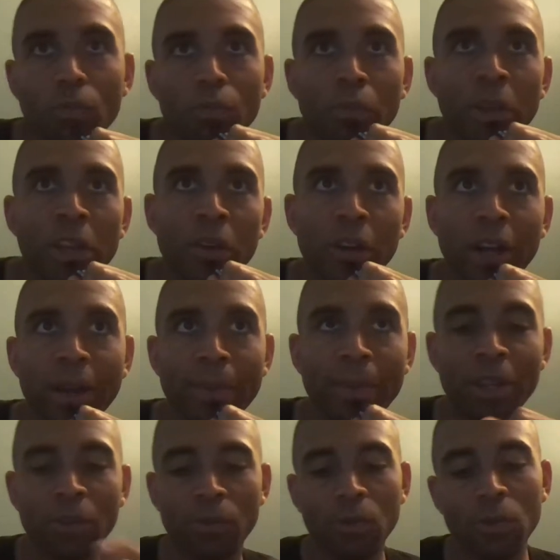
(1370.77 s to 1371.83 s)

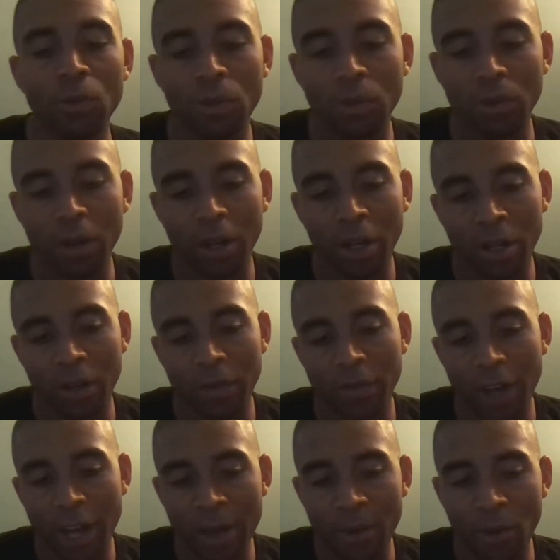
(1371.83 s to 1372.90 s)
made the rule
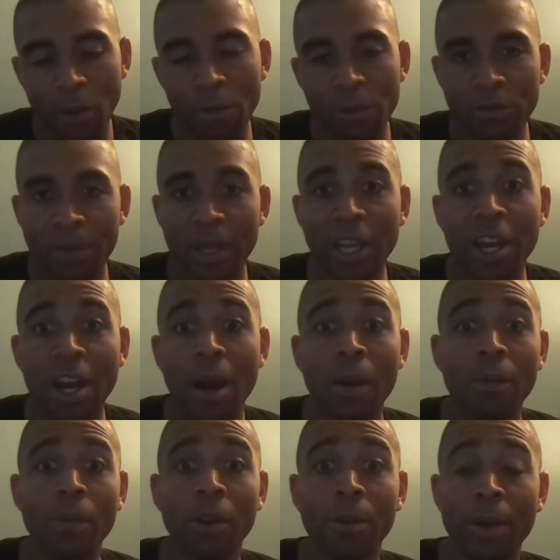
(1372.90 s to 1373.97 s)
of, I always remain
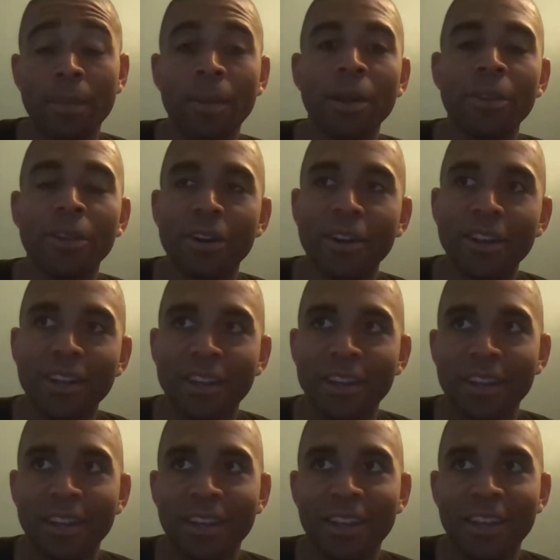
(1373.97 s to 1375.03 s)
calm around my mother.
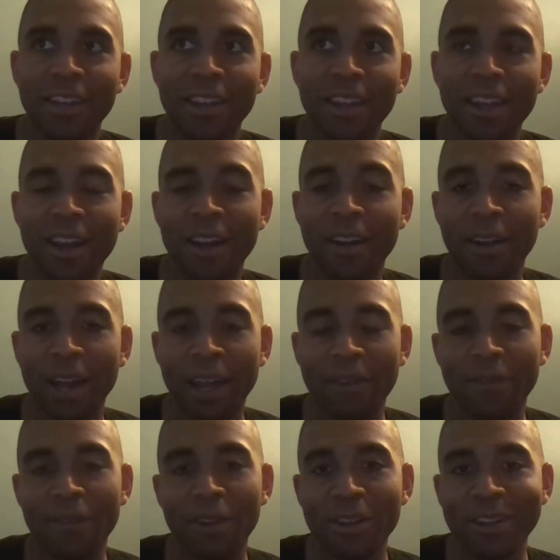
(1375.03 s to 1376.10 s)
And I
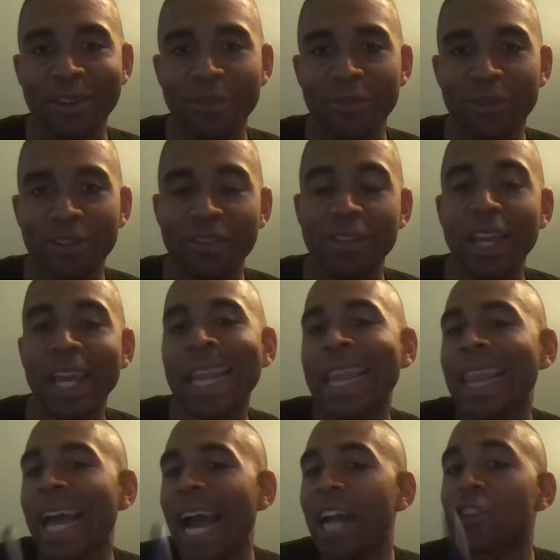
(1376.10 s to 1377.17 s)
felt difference.
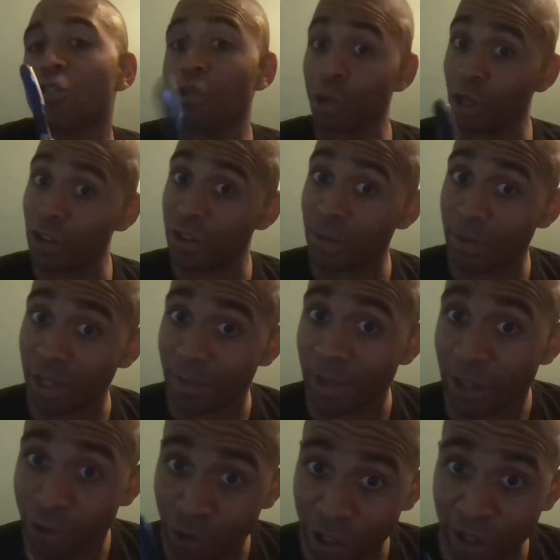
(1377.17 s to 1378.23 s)
And that triggered something in me.
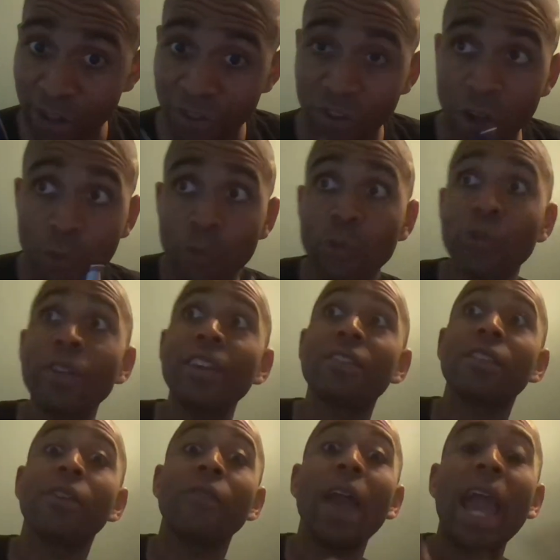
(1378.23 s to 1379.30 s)
It triggered a
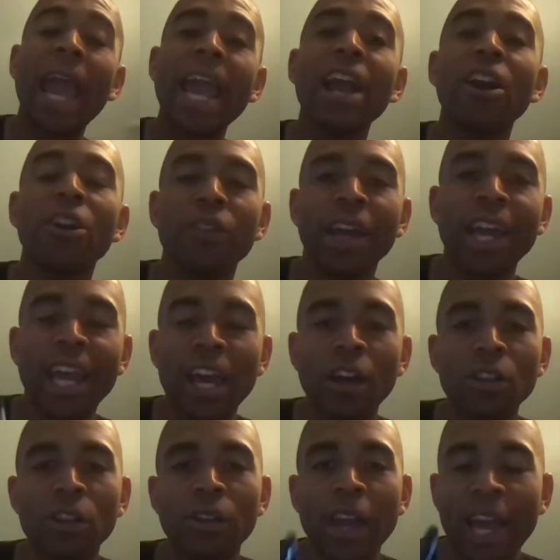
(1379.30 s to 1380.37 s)
release of anger that I
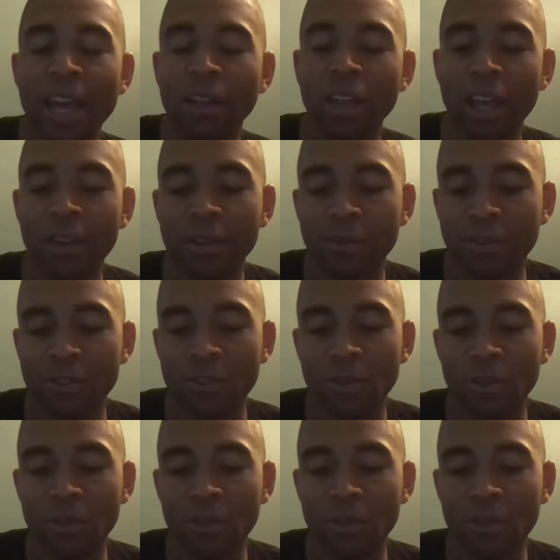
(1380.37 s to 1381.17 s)
held in for so